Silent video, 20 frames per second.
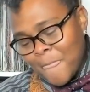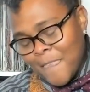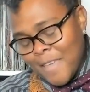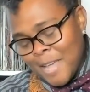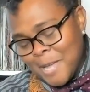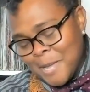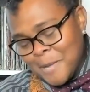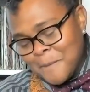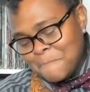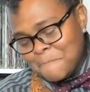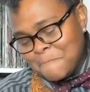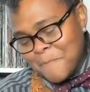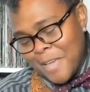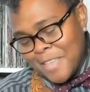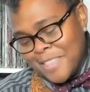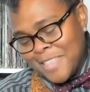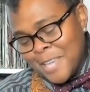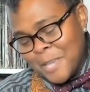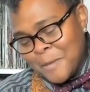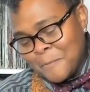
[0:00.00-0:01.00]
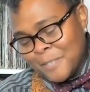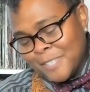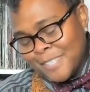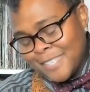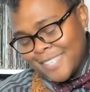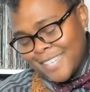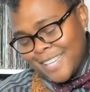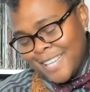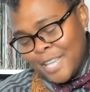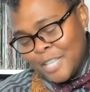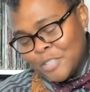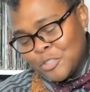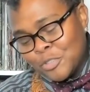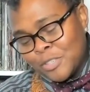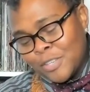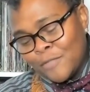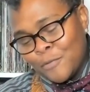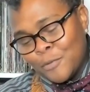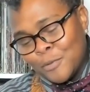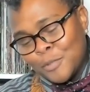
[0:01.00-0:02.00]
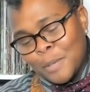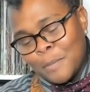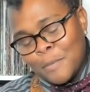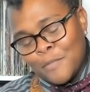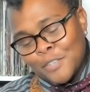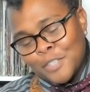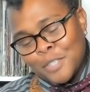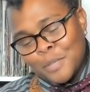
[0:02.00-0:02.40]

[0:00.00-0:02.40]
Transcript: I think it was interesting for some of us.